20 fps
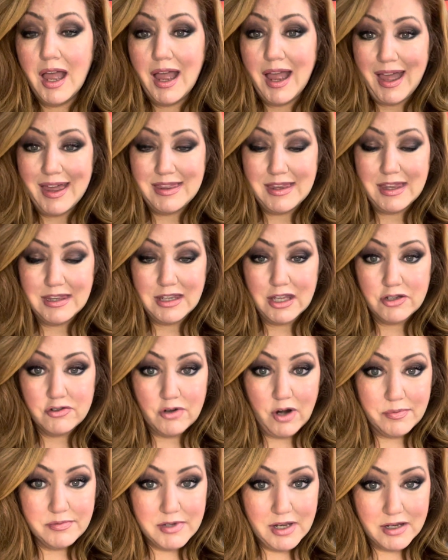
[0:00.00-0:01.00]
And then they
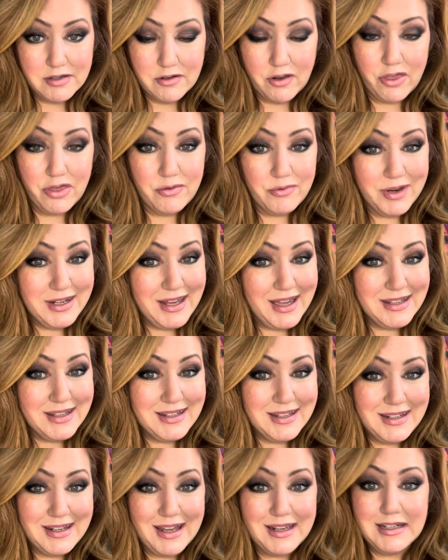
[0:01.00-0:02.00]
dropped down to
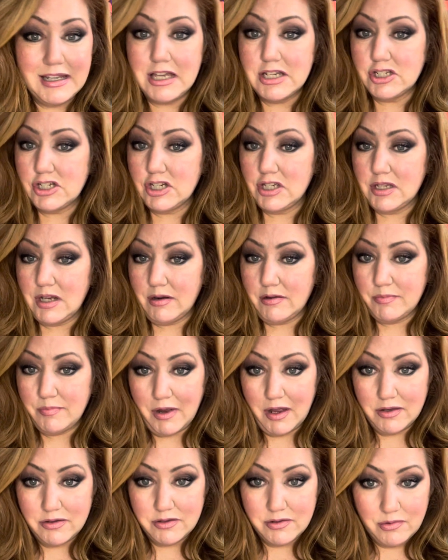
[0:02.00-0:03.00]
$3.99 each, and I would
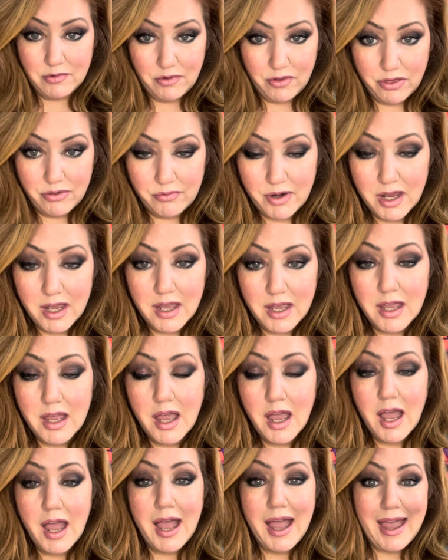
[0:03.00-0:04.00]
buy 2 or 3.
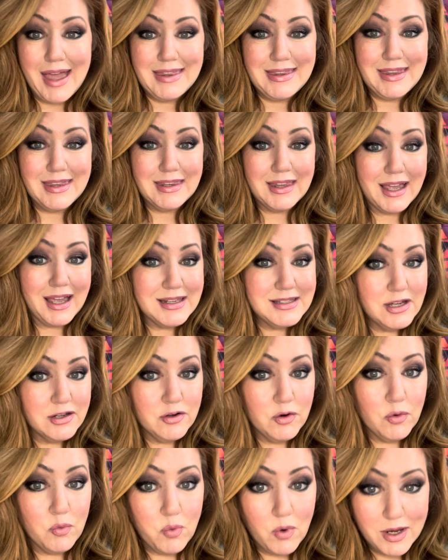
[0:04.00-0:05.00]
And then they got down
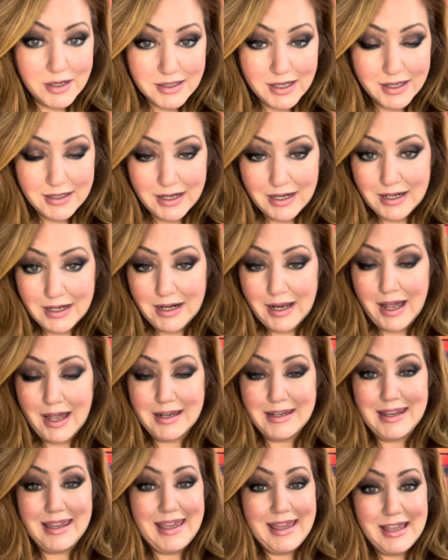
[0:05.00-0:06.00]
to
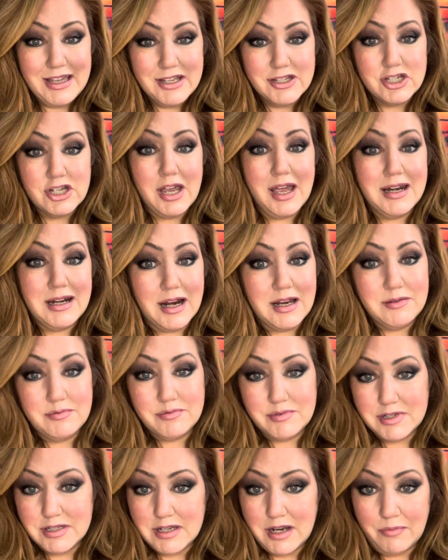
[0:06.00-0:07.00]
$1.99 each, and I
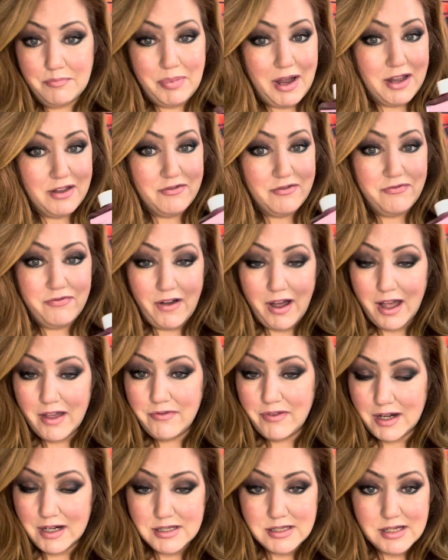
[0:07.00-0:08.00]
would stop buying 5
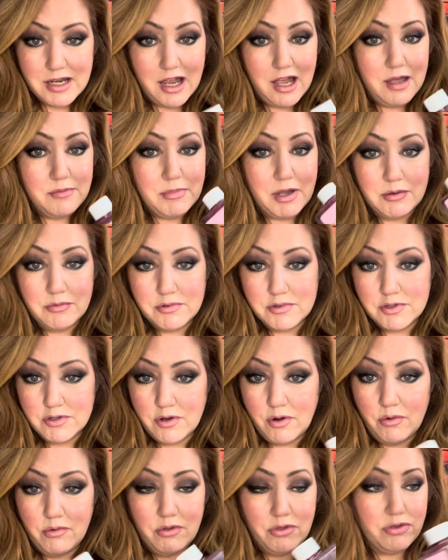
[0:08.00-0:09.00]
at a time. I was
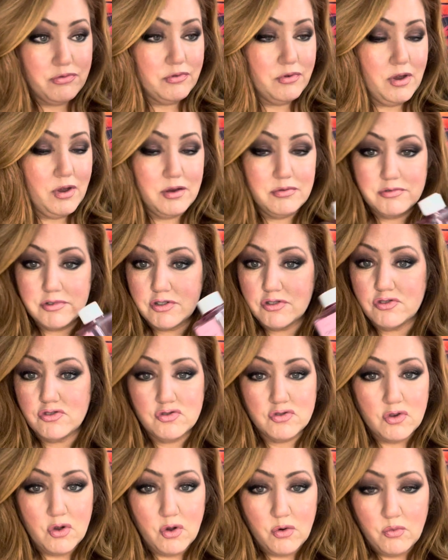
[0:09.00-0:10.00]
going through. It's just
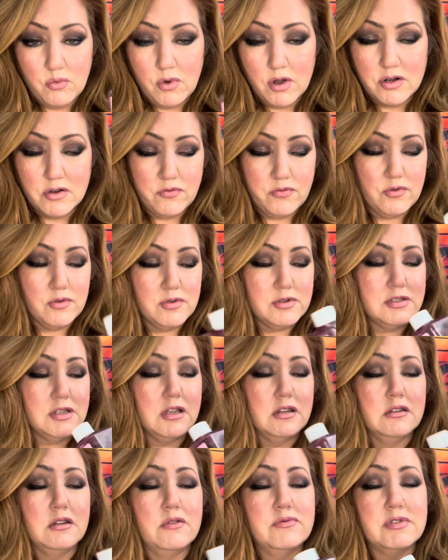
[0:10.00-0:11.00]
so wonderful because I
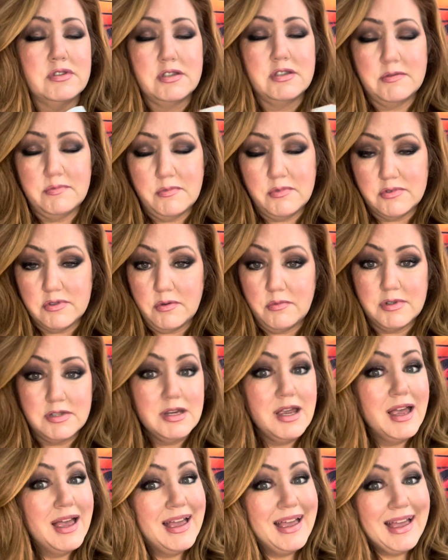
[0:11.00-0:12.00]
love this so much.
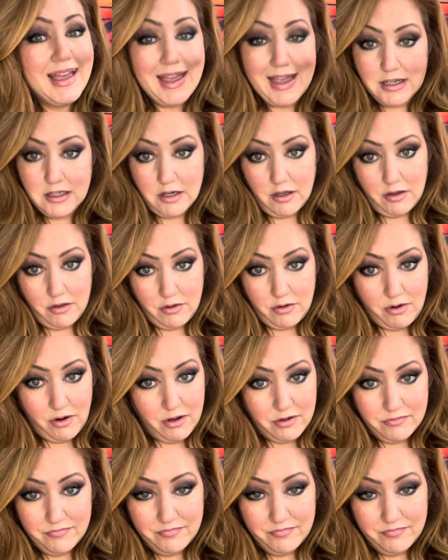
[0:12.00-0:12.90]
And now they're gone.